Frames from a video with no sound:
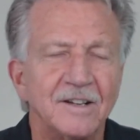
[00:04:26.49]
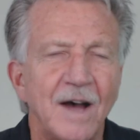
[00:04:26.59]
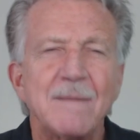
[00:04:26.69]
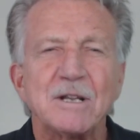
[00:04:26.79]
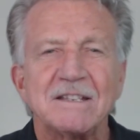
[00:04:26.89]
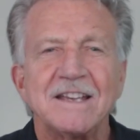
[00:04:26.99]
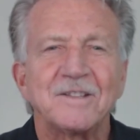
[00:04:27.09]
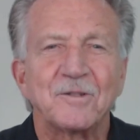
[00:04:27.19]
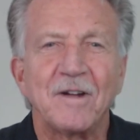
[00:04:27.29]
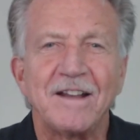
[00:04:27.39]
I'm a
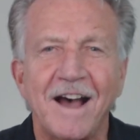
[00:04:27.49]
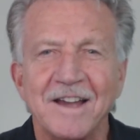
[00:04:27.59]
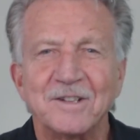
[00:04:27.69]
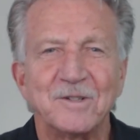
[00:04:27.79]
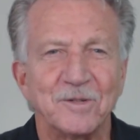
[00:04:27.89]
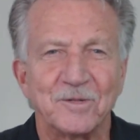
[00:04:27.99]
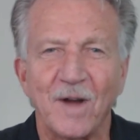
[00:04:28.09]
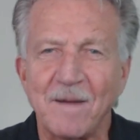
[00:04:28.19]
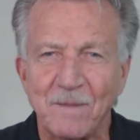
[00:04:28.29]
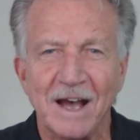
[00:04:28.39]
10th grade high school
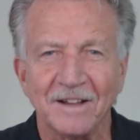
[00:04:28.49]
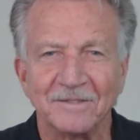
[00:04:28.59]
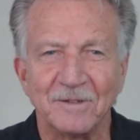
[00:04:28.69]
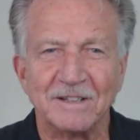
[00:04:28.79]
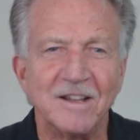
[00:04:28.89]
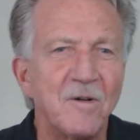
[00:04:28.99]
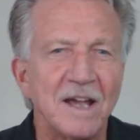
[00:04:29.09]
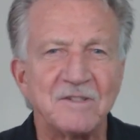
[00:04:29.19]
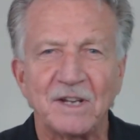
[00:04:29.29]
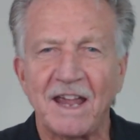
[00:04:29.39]
dropout with
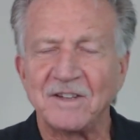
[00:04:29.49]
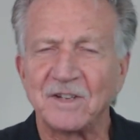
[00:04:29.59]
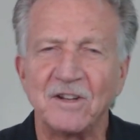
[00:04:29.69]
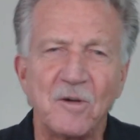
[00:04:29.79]
no education,